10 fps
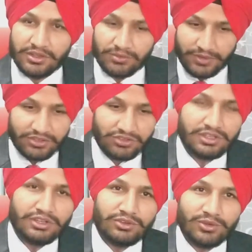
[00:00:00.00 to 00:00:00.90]
First
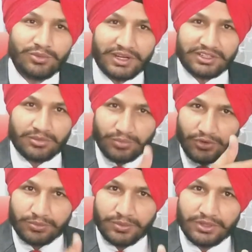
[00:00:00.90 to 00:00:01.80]
you write a
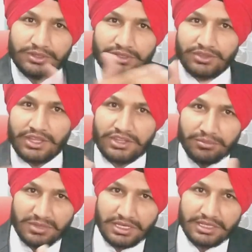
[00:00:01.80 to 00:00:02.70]
prosper, then the
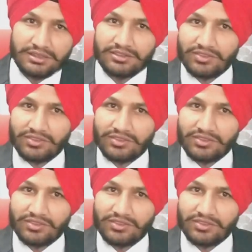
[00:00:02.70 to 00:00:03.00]
meaning,